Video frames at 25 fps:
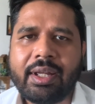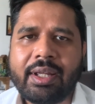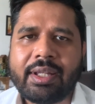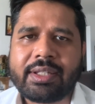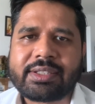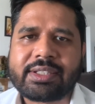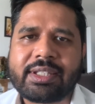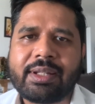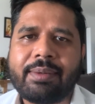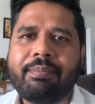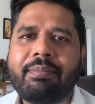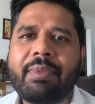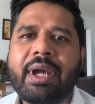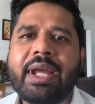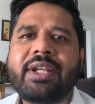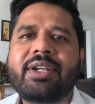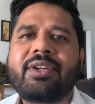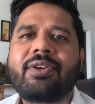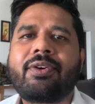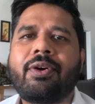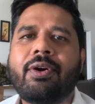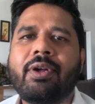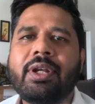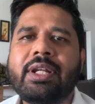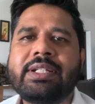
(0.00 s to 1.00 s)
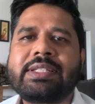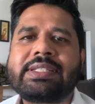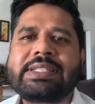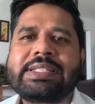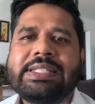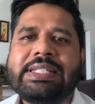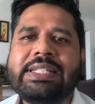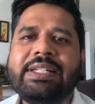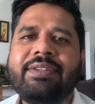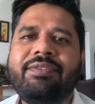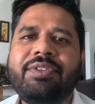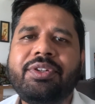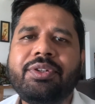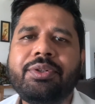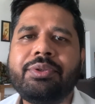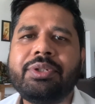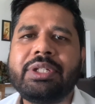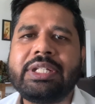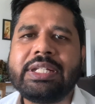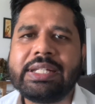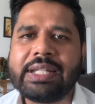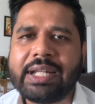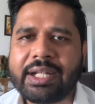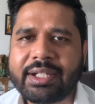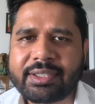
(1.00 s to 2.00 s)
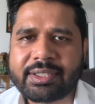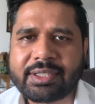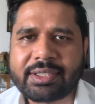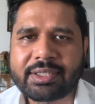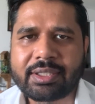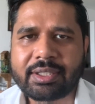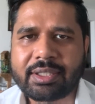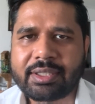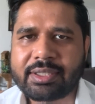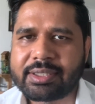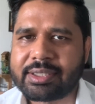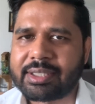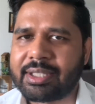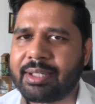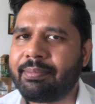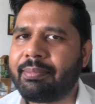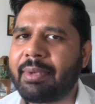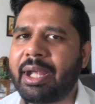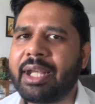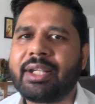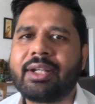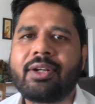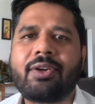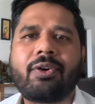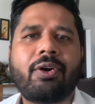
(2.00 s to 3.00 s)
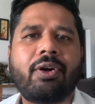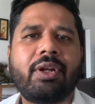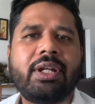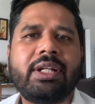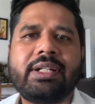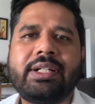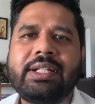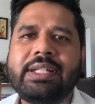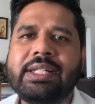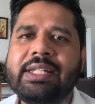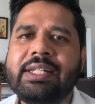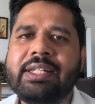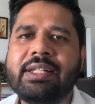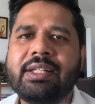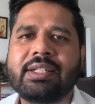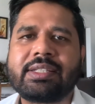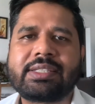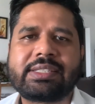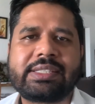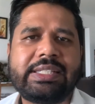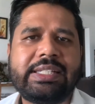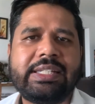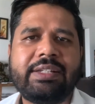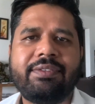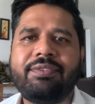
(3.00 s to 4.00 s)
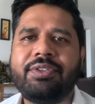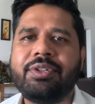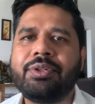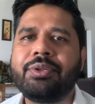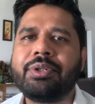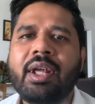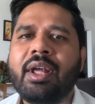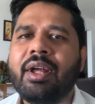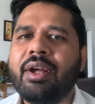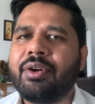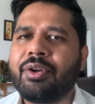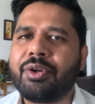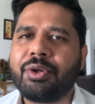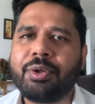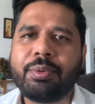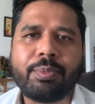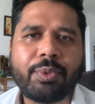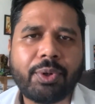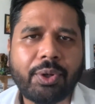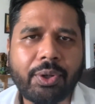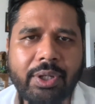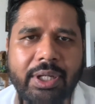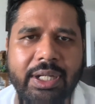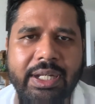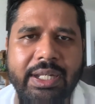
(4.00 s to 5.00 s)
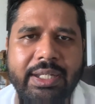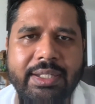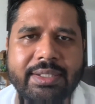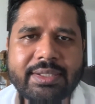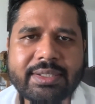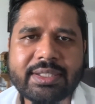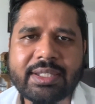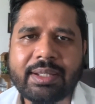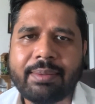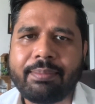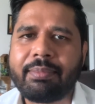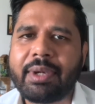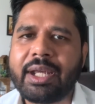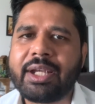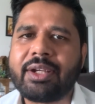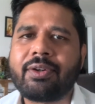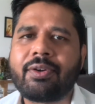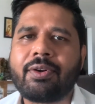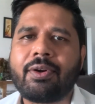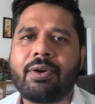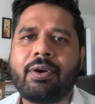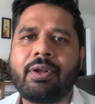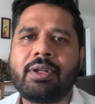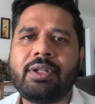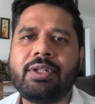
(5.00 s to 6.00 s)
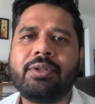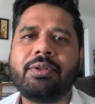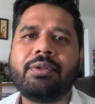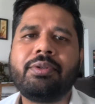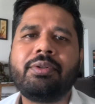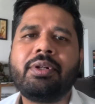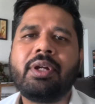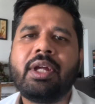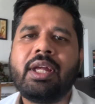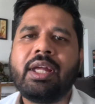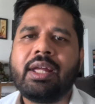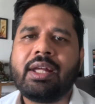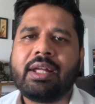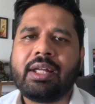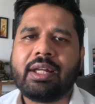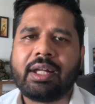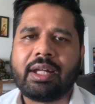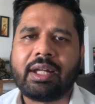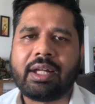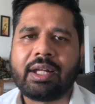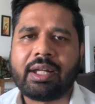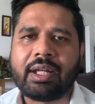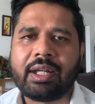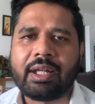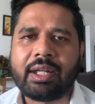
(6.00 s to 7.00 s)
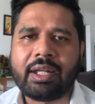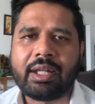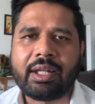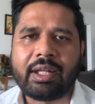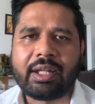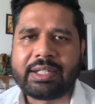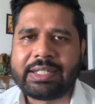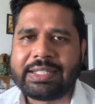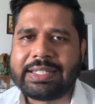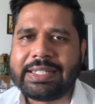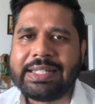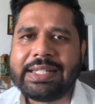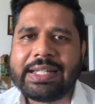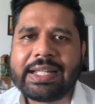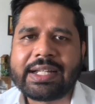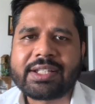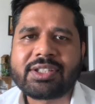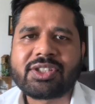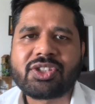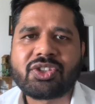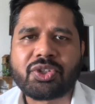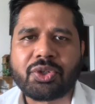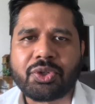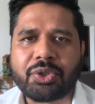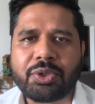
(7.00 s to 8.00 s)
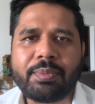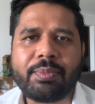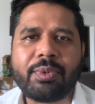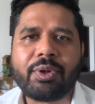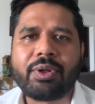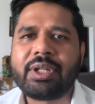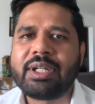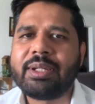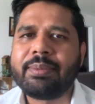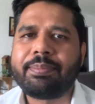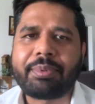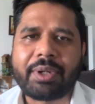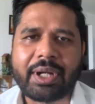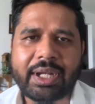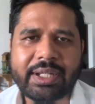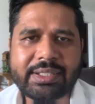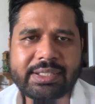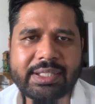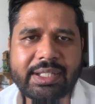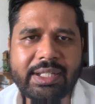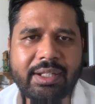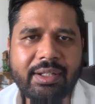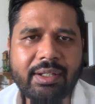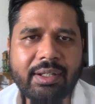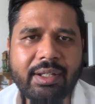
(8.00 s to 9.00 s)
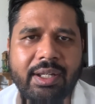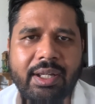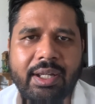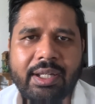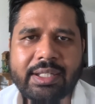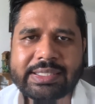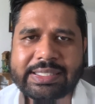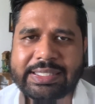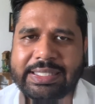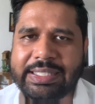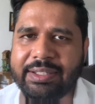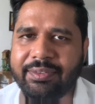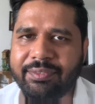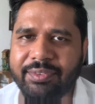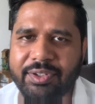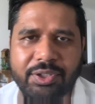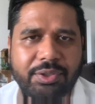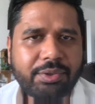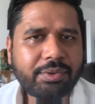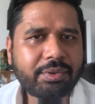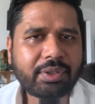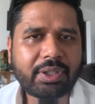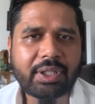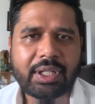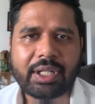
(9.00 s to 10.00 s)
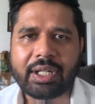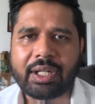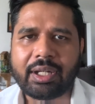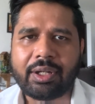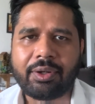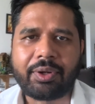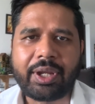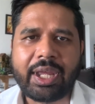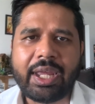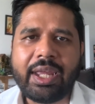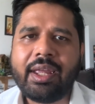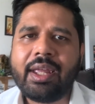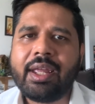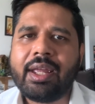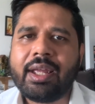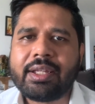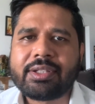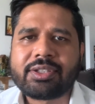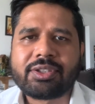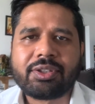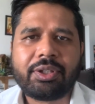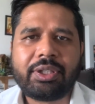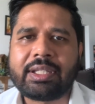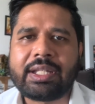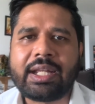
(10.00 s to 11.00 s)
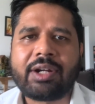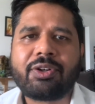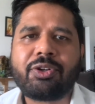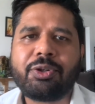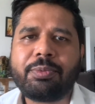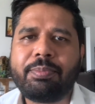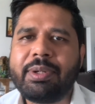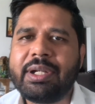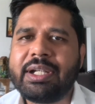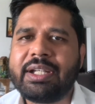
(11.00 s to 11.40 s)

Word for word: some might call it Sea View Deluxe. Some might call it D Sea View Room Only. Some might call you uh, Deluxe Room Only pricing. Sea View. Uh, okay, so there could be